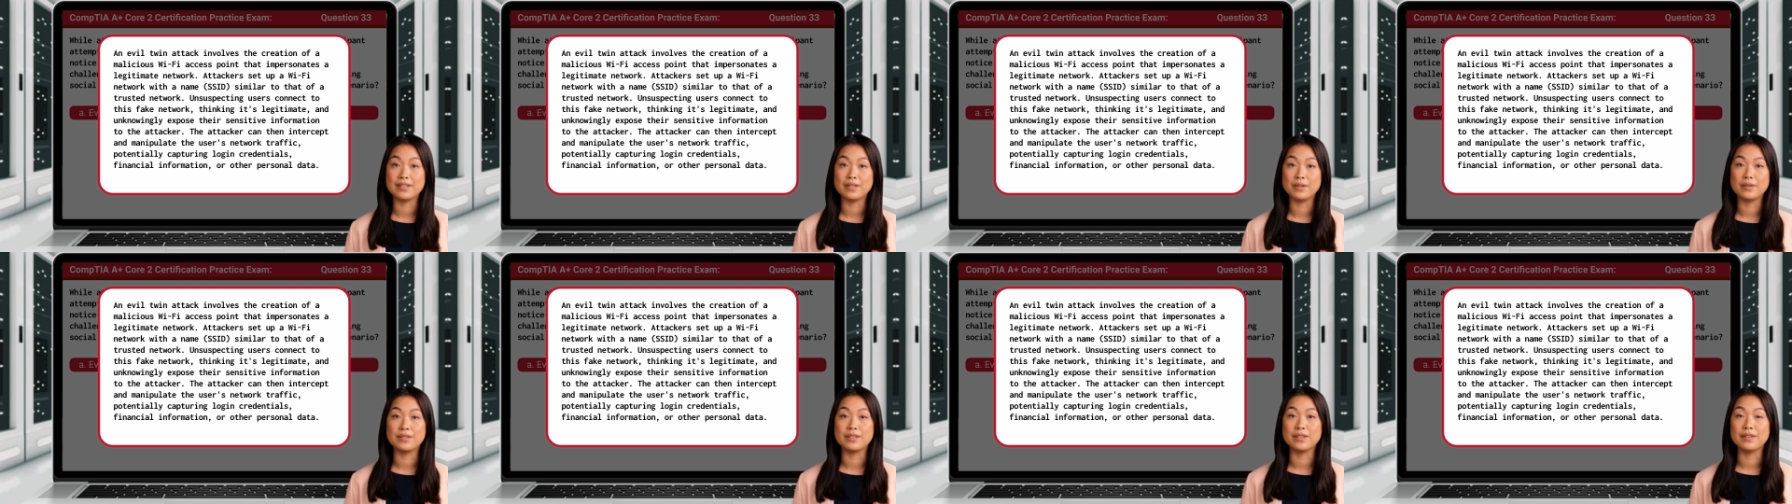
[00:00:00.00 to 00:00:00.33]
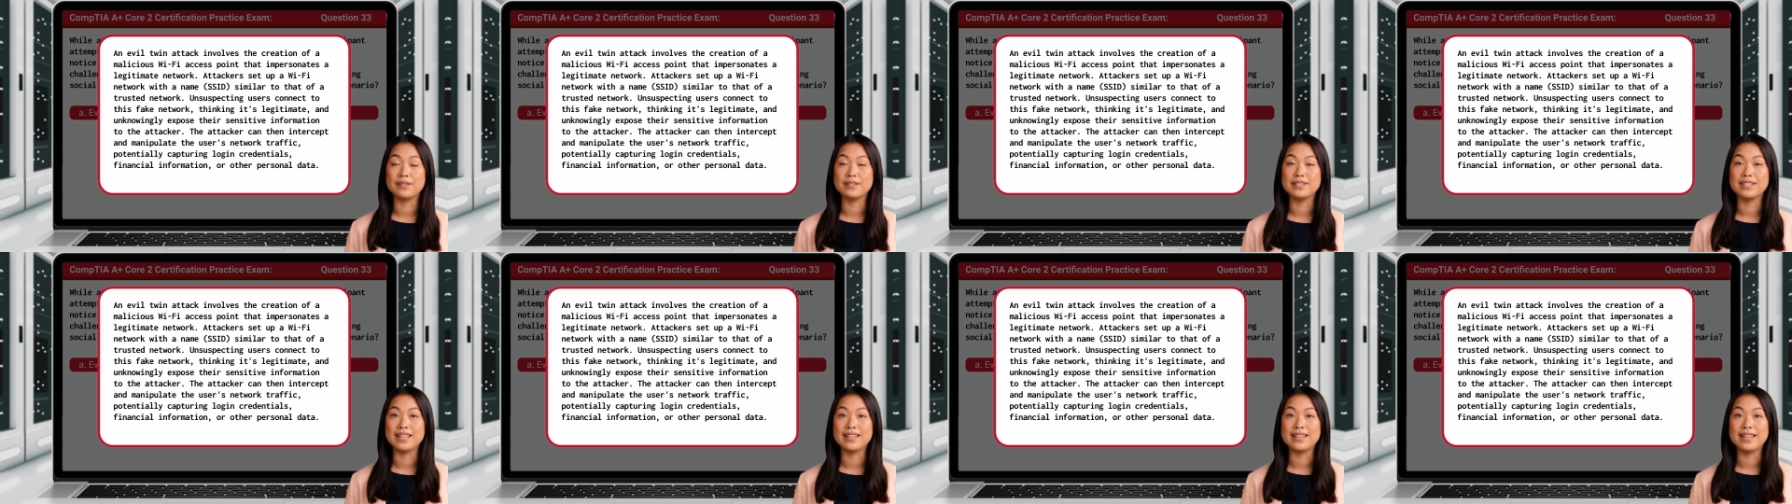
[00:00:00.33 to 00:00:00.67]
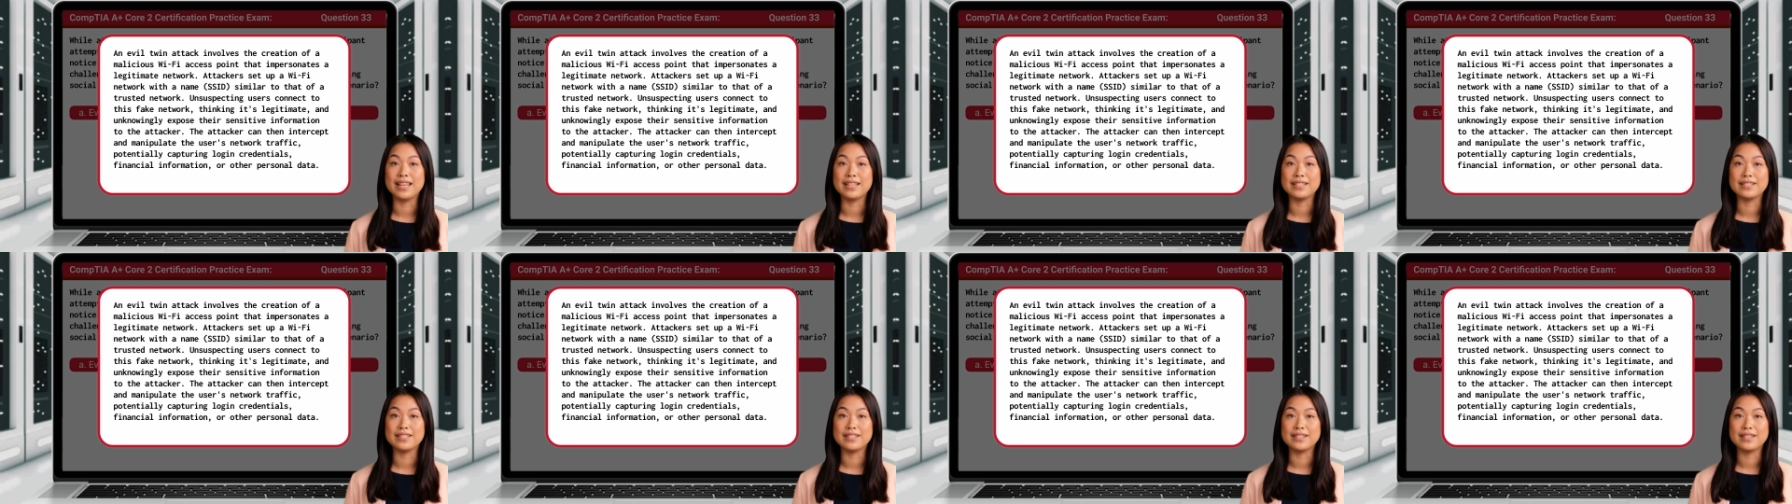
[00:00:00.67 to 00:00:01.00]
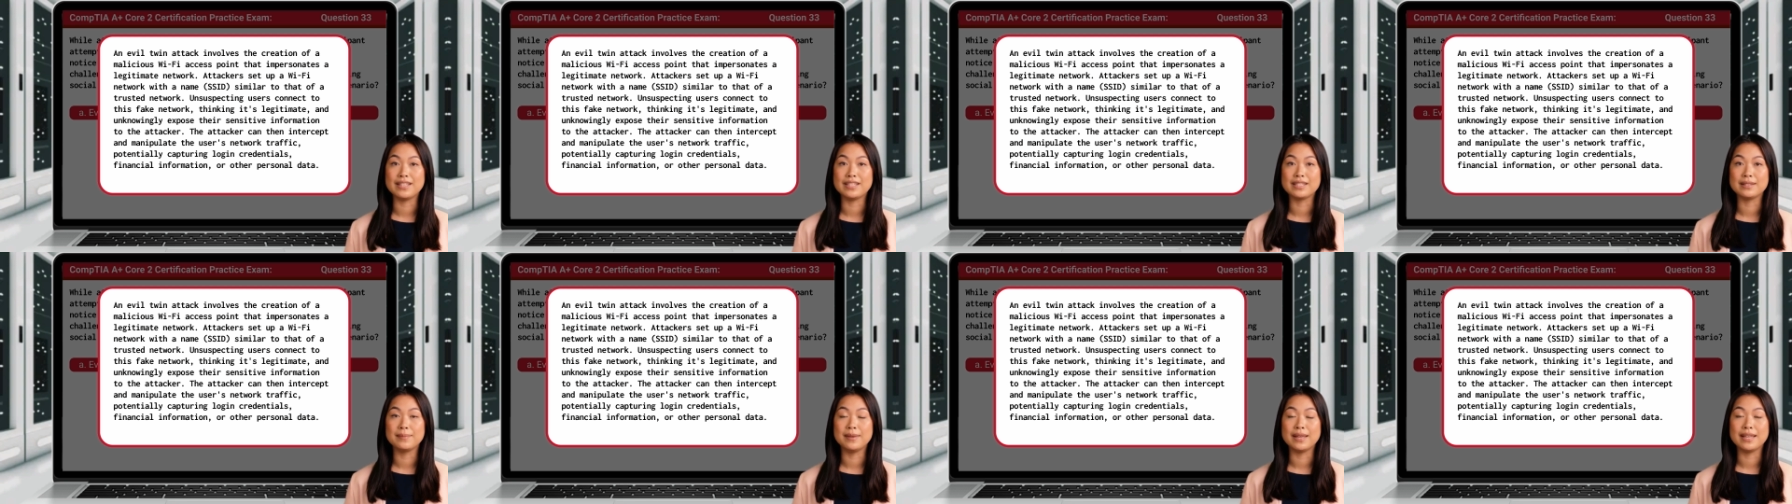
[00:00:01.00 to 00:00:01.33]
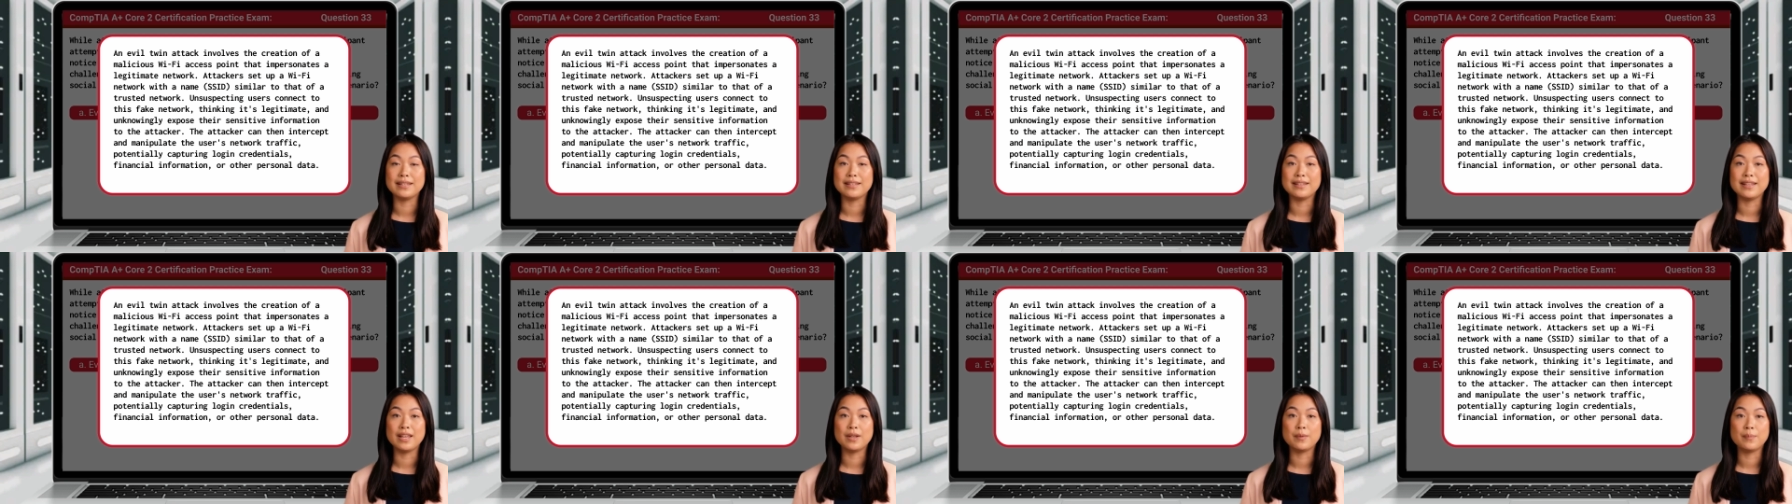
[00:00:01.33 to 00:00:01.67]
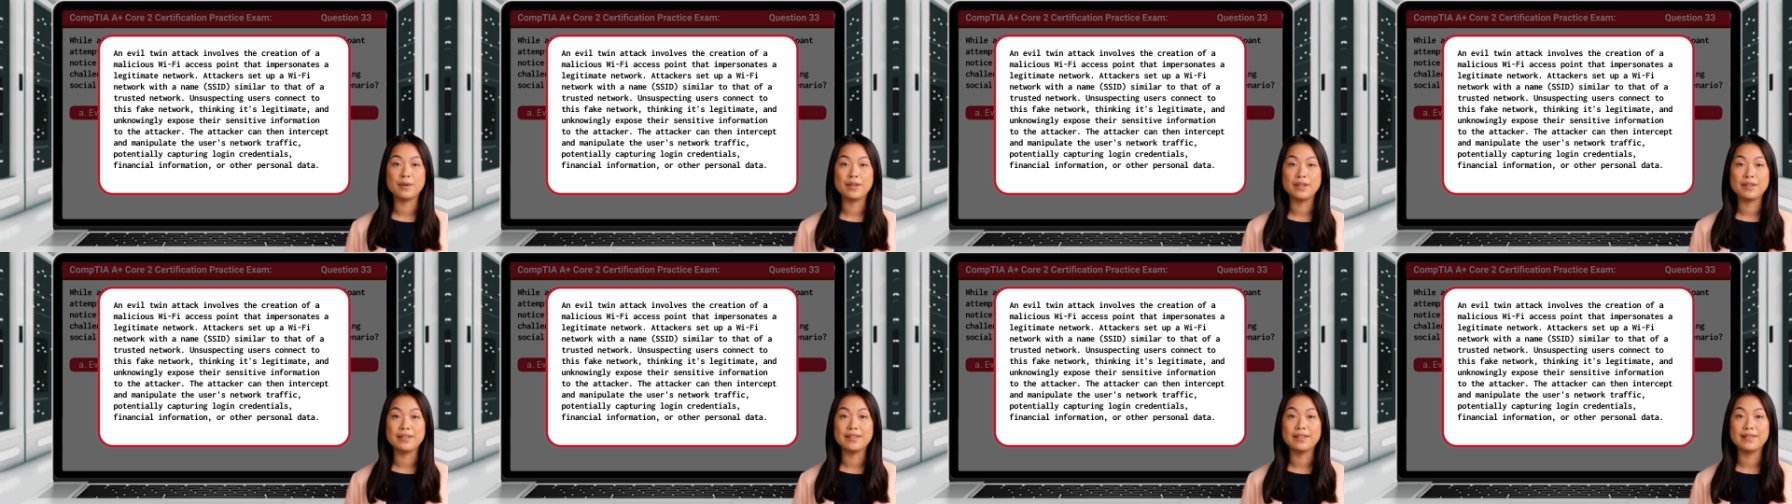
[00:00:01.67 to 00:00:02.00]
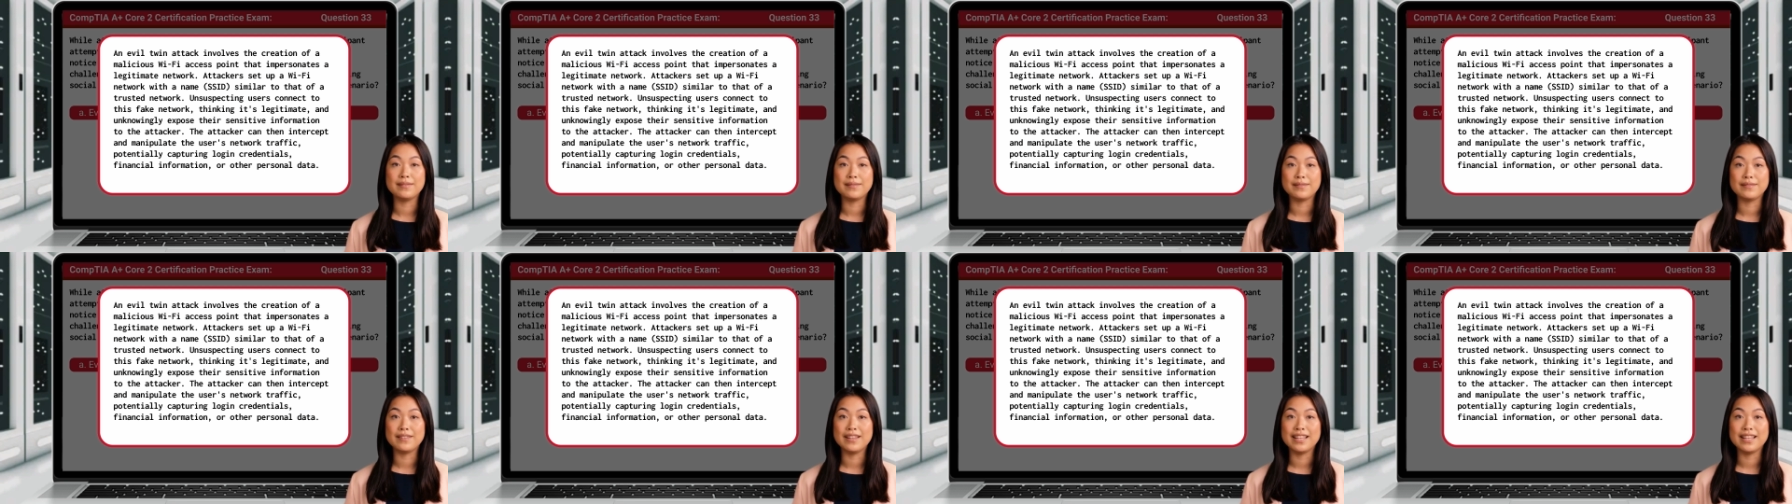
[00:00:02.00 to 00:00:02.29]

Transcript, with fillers: users connect to this fake network,